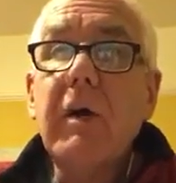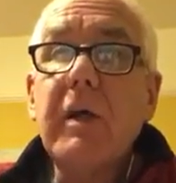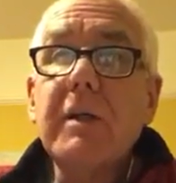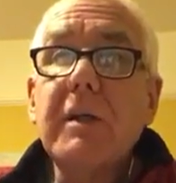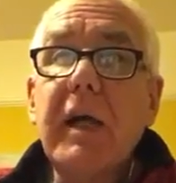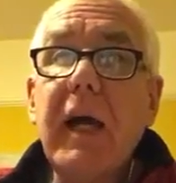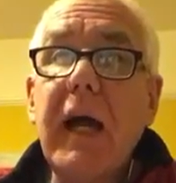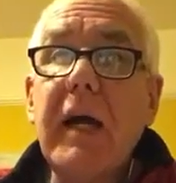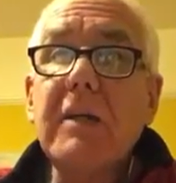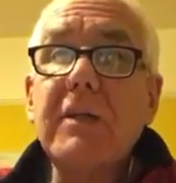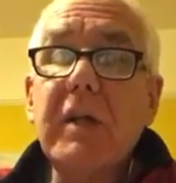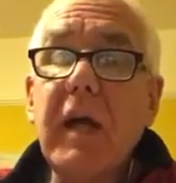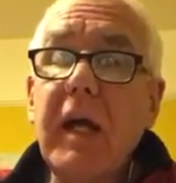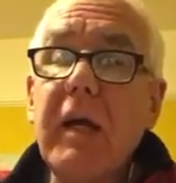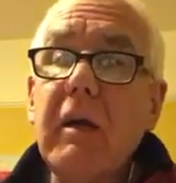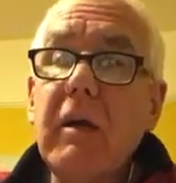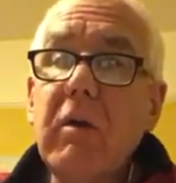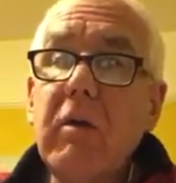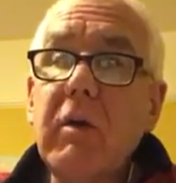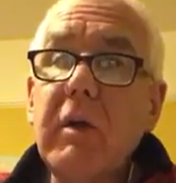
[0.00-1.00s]
it's cash
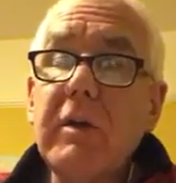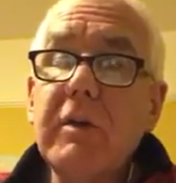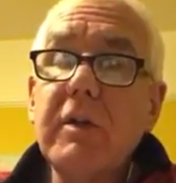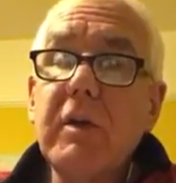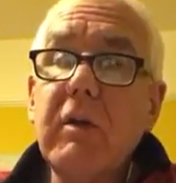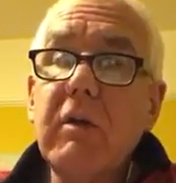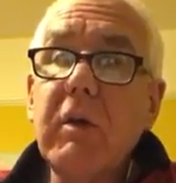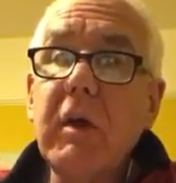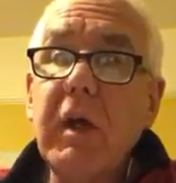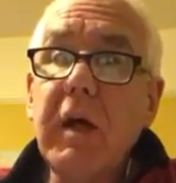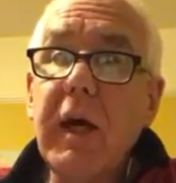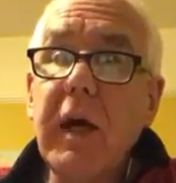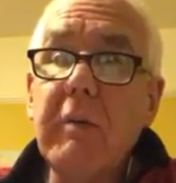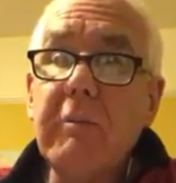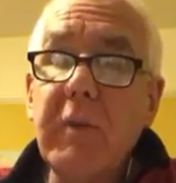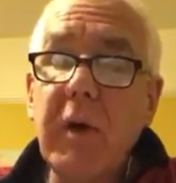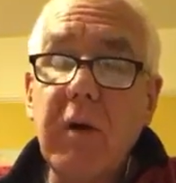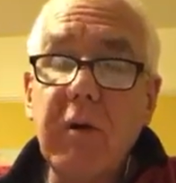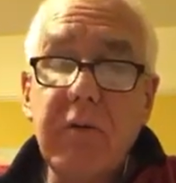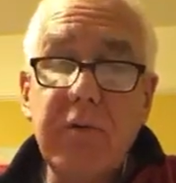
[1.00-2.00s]
and coins. You can
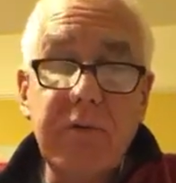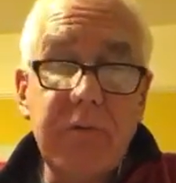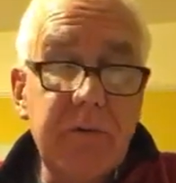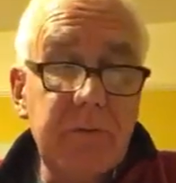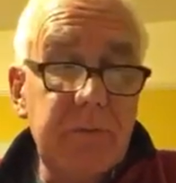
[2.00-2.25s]
get both.